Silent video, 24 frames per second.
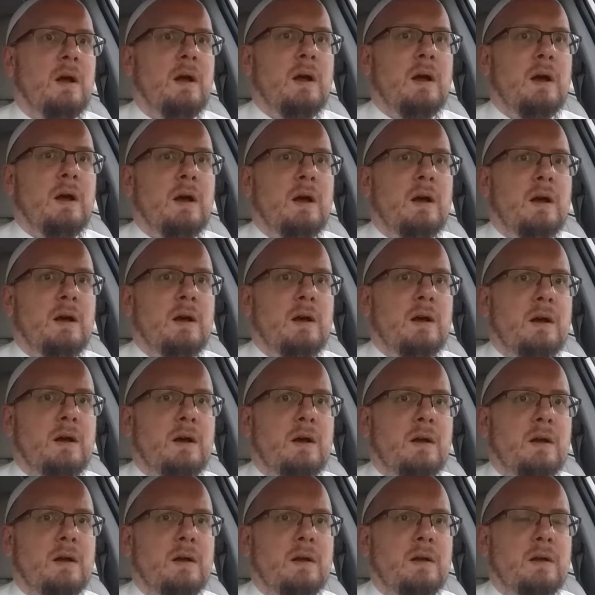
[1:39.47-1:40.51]

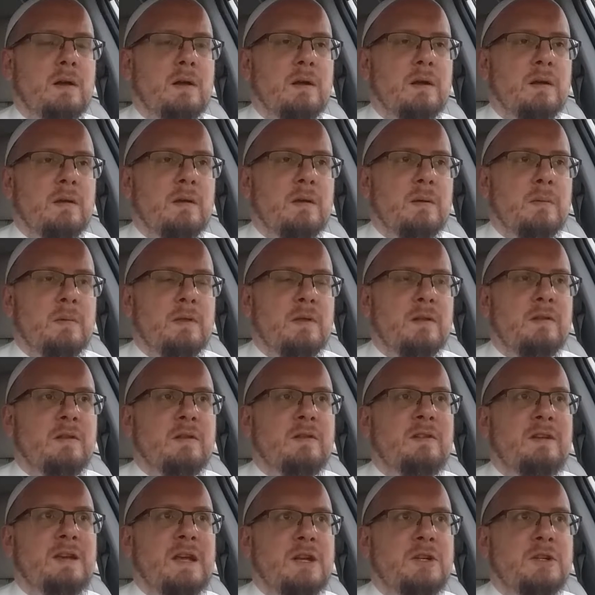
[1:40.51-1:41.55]

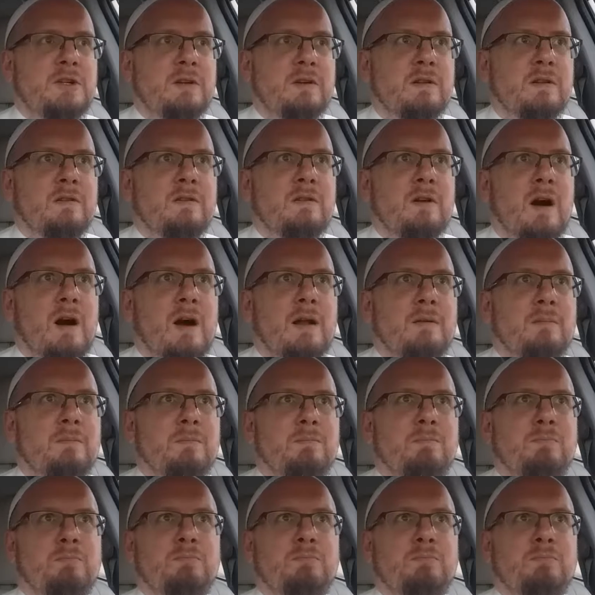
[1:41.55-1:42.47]
the teacher does not